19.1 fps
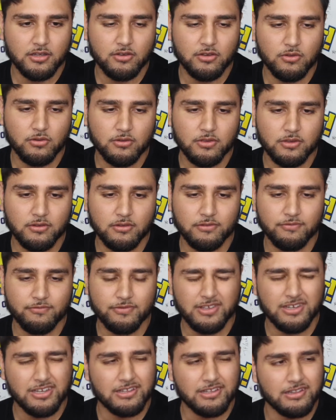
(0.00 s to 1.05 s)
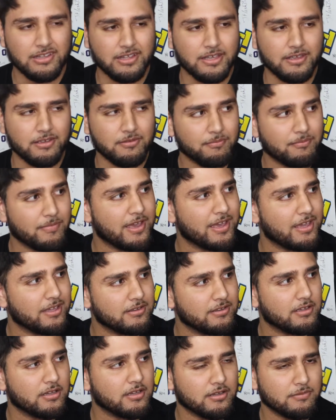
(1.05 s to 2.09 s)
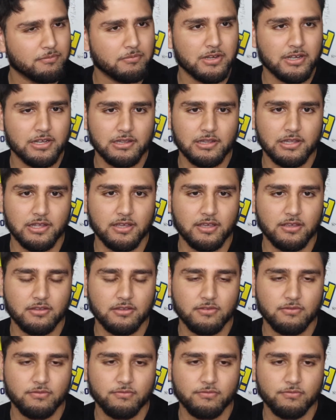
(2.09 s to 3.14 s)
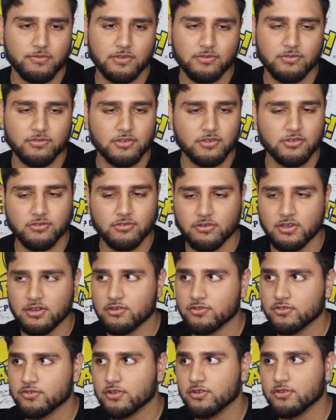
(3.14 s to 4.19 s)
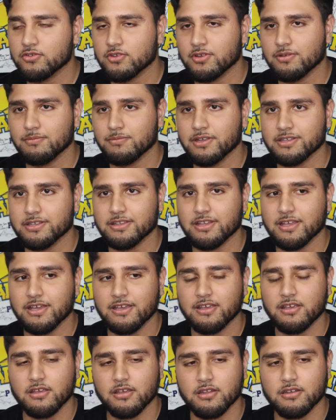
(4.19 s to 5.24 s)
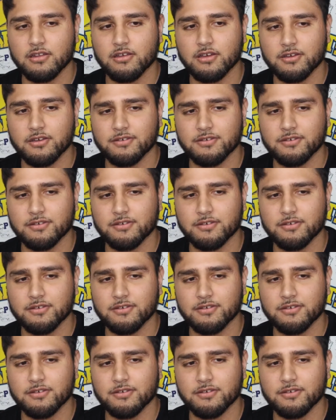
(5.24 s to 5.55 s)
doing graffiti like mad young, probably like 5th, 6th grade or so, something like that. And